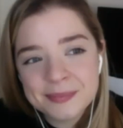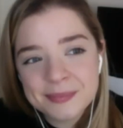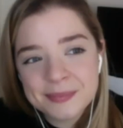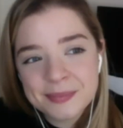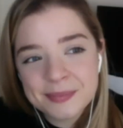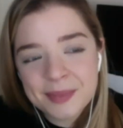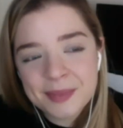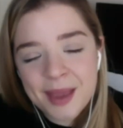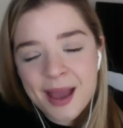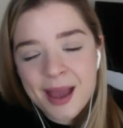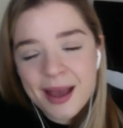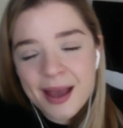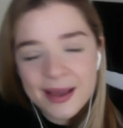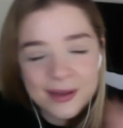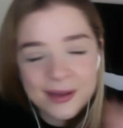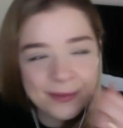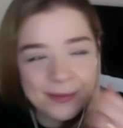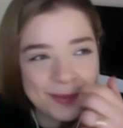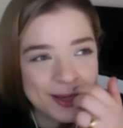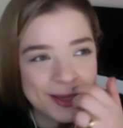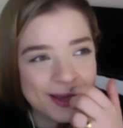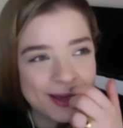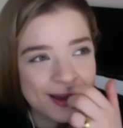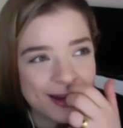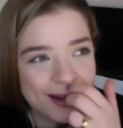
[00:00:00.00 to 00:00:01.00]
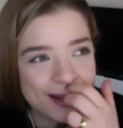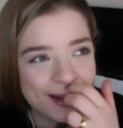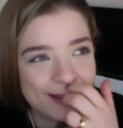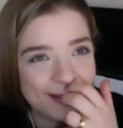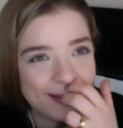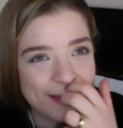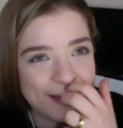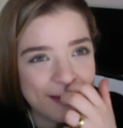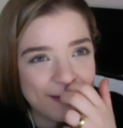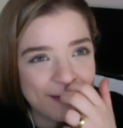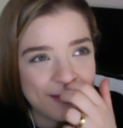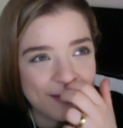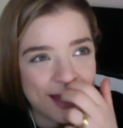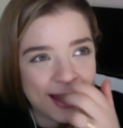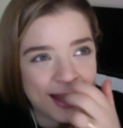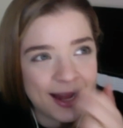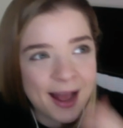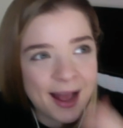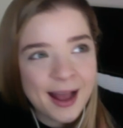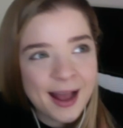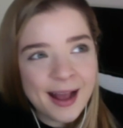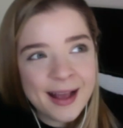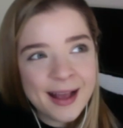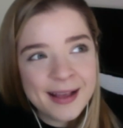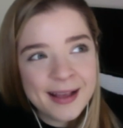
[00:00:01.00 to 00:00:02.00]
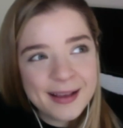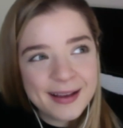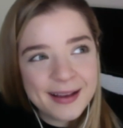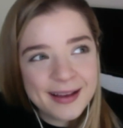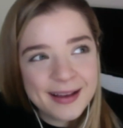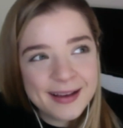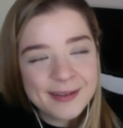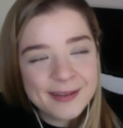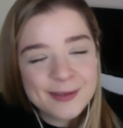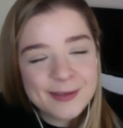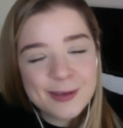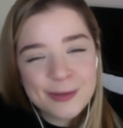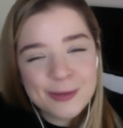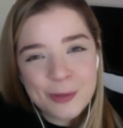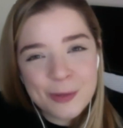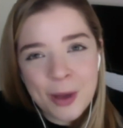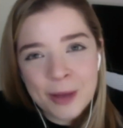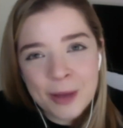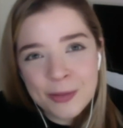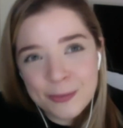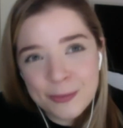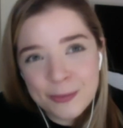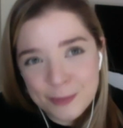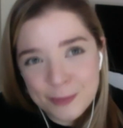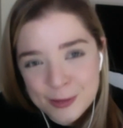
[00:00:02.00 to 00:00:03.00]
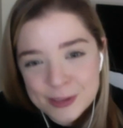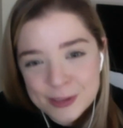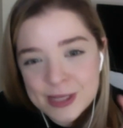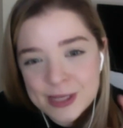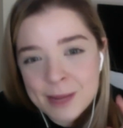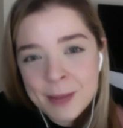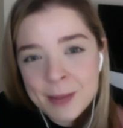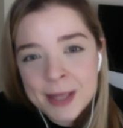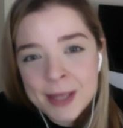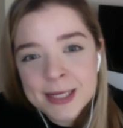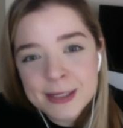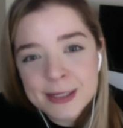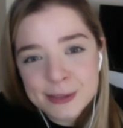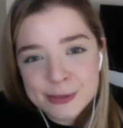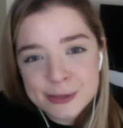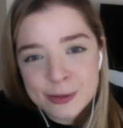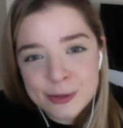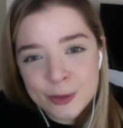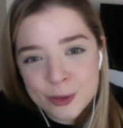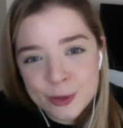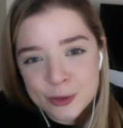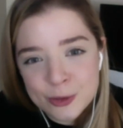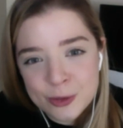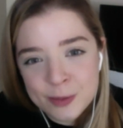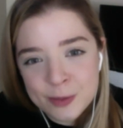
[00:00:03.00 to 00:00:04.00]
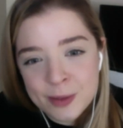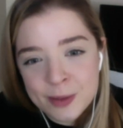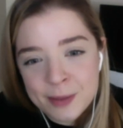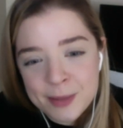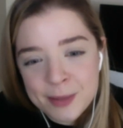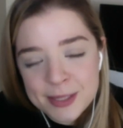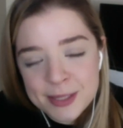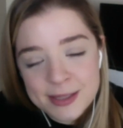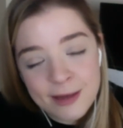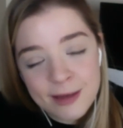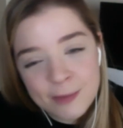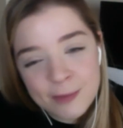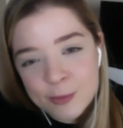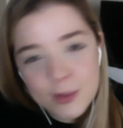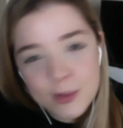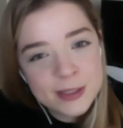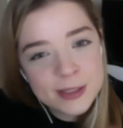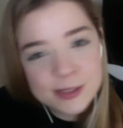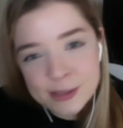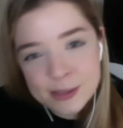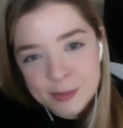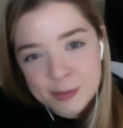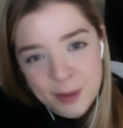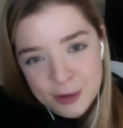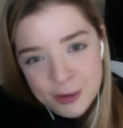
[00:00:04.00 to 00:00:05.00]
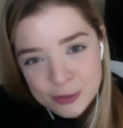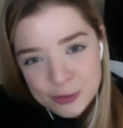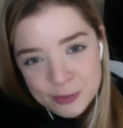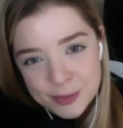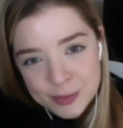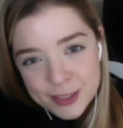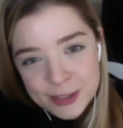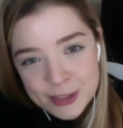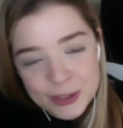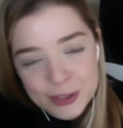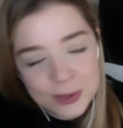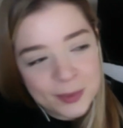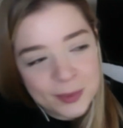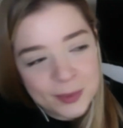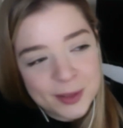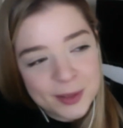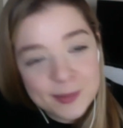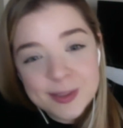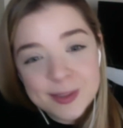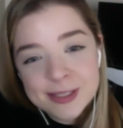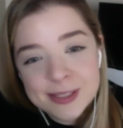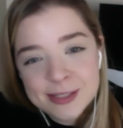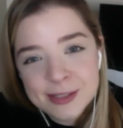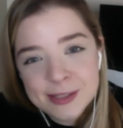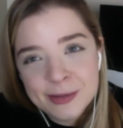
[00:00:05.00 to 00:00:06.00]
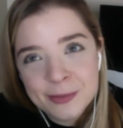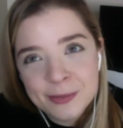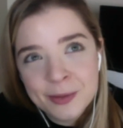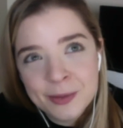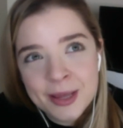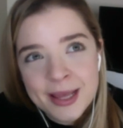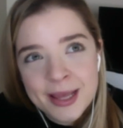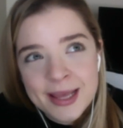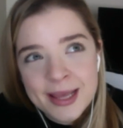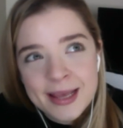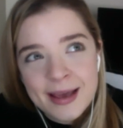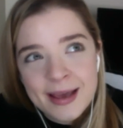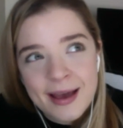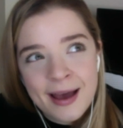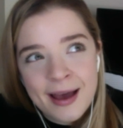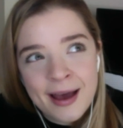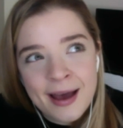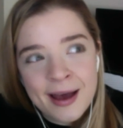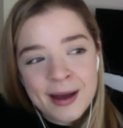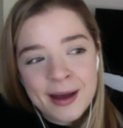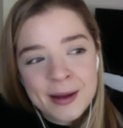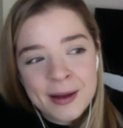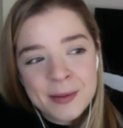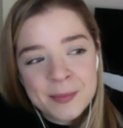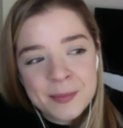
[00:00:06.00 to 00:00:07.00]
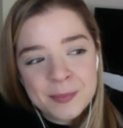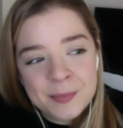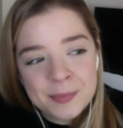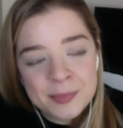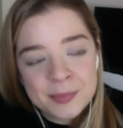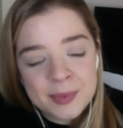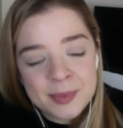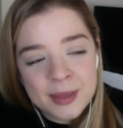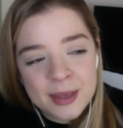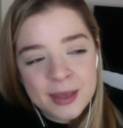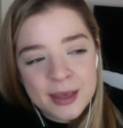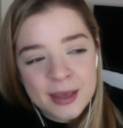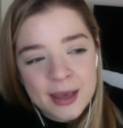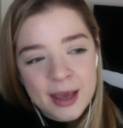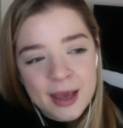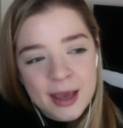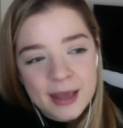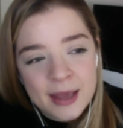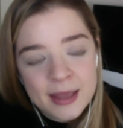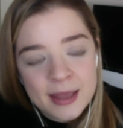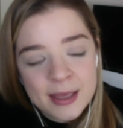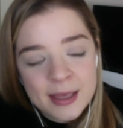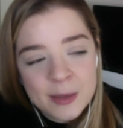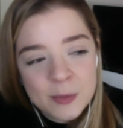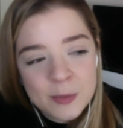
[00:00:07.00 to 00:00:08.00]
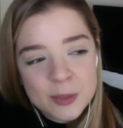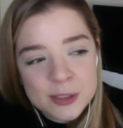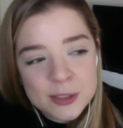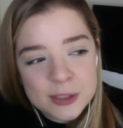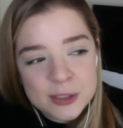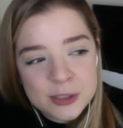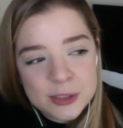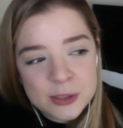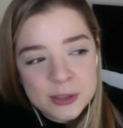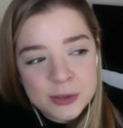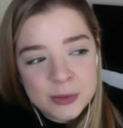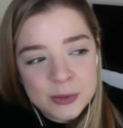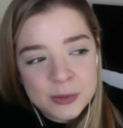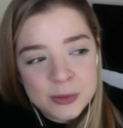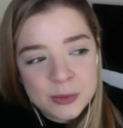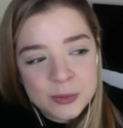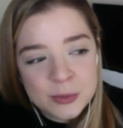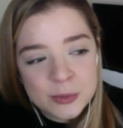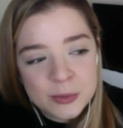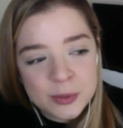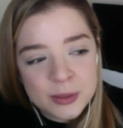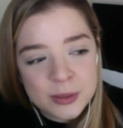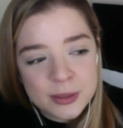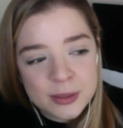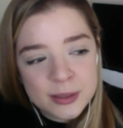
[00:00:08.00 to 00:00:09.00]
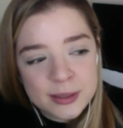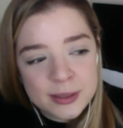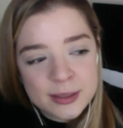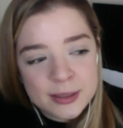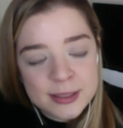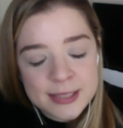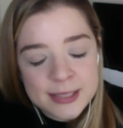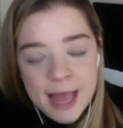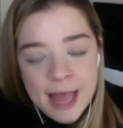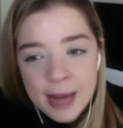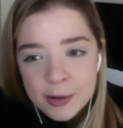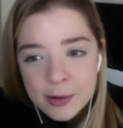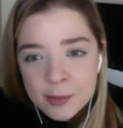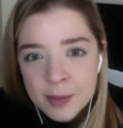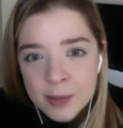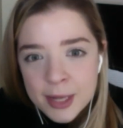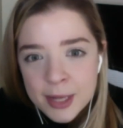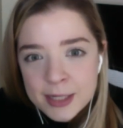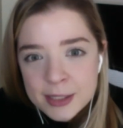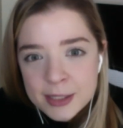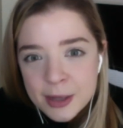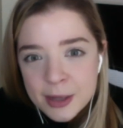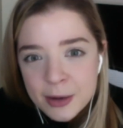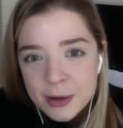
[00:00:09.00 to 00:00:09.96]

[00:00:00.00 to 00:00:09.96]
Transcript: Oh my God, I love that. The first time I did a solo trip by myself, it wasn't to Machu Picchu, but it was to, I think it was to Sacramento,